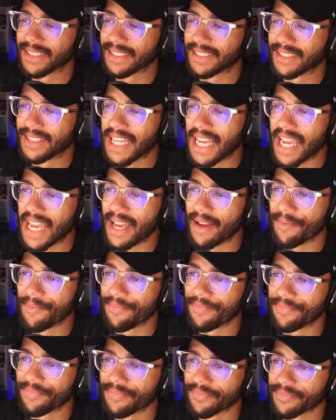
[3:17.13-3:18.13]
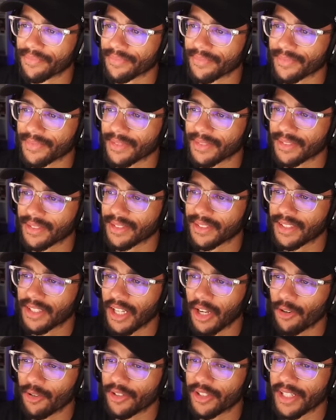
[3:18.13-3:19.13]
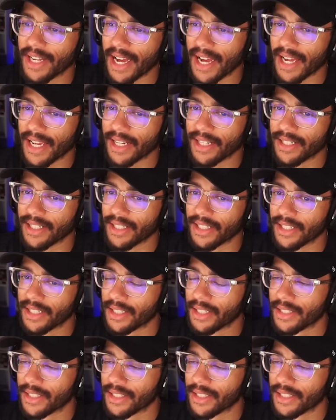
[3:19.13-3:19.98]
Damn. Coach died, huh?